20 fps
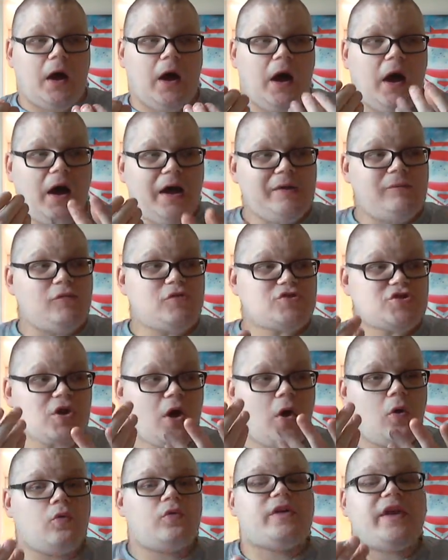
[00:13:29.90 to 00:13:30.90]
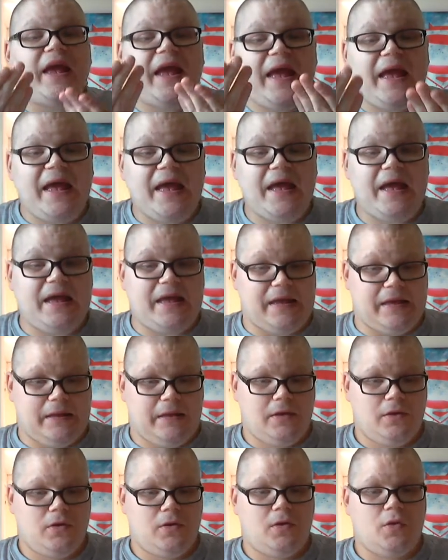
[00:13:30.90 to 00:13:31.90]
I was
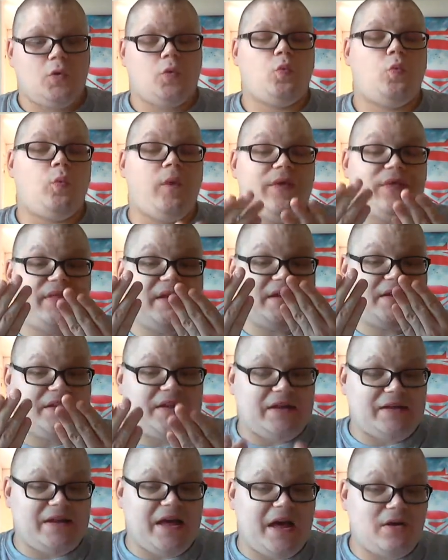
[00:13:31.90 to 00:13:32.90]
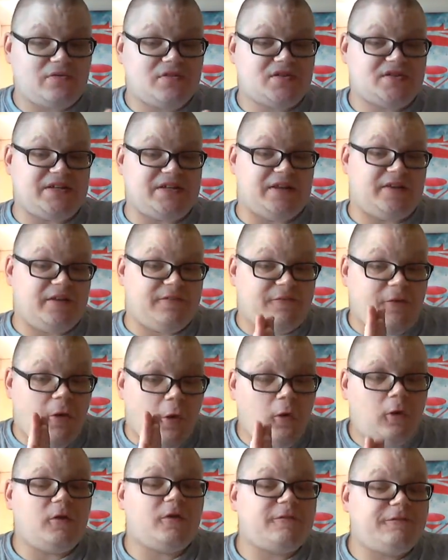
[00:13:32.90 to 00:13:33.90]
okay when they announced that the
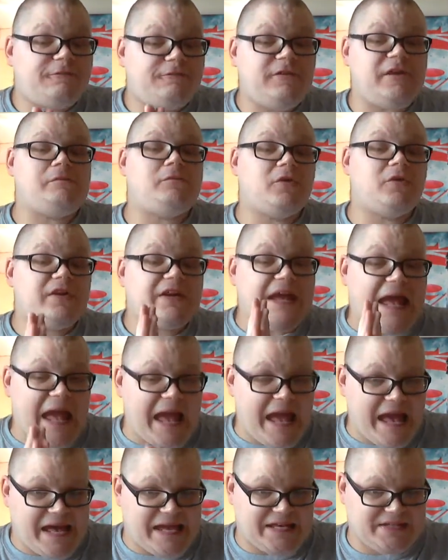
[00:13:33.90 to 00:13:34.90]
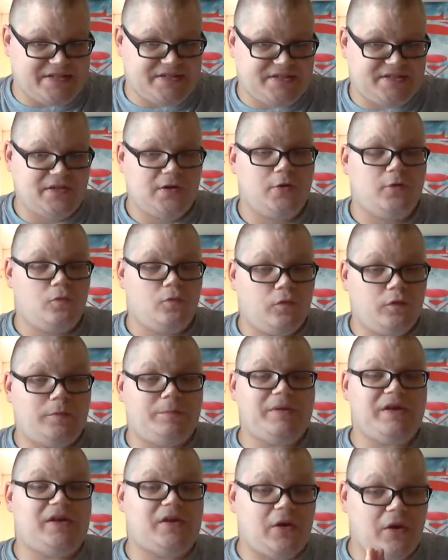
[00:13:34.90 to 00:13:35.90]
all female cast will
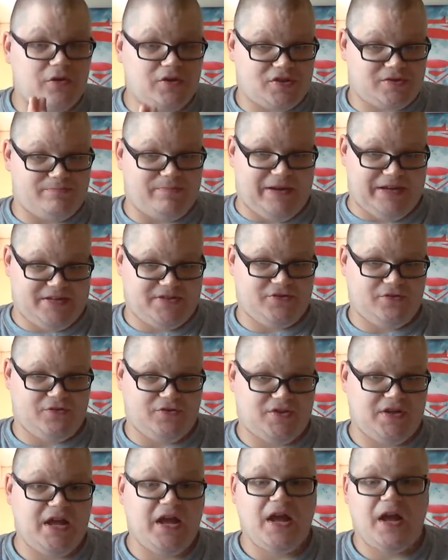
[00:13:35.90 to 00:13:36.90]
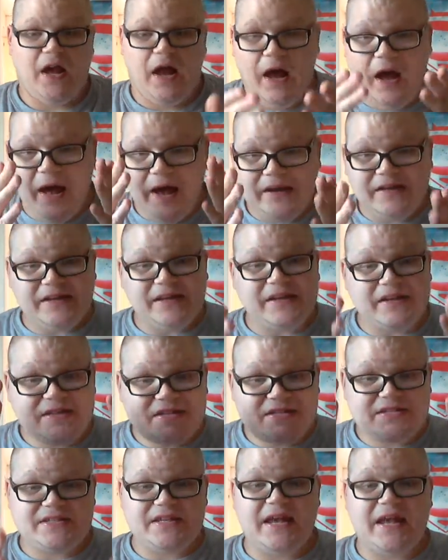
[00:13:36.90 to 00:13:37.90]
be Ghostbusters. I didn't
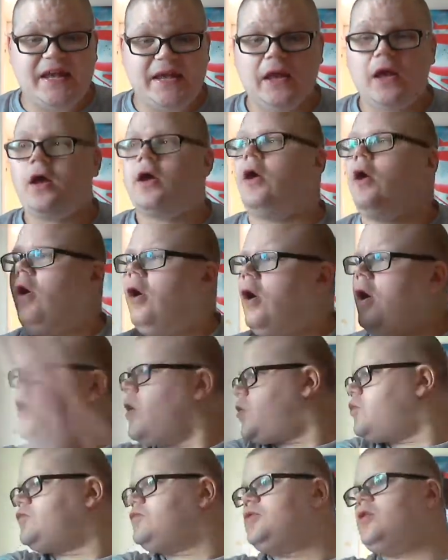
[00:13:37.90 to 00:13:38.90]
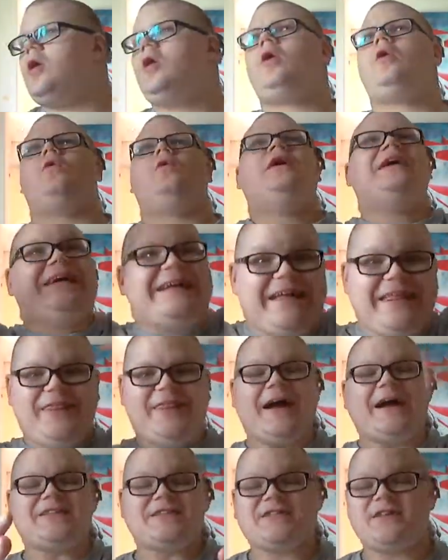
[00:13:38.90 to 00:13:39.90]
say, oh no,
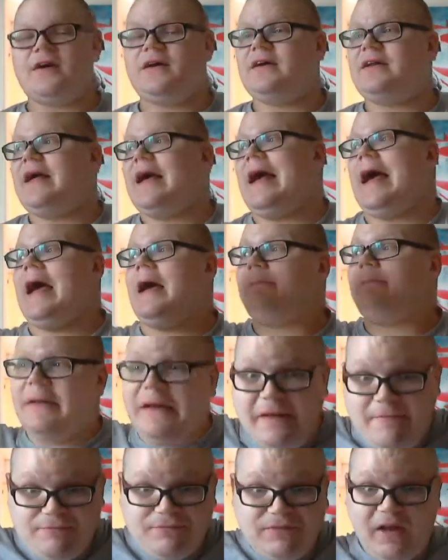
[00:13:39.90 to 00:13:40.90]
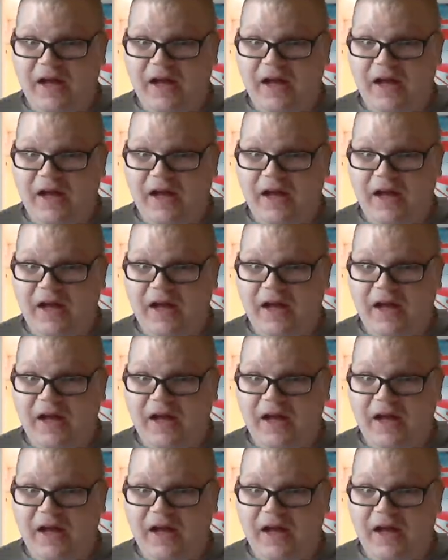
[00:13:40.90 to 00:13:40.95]
that's not gonna happen.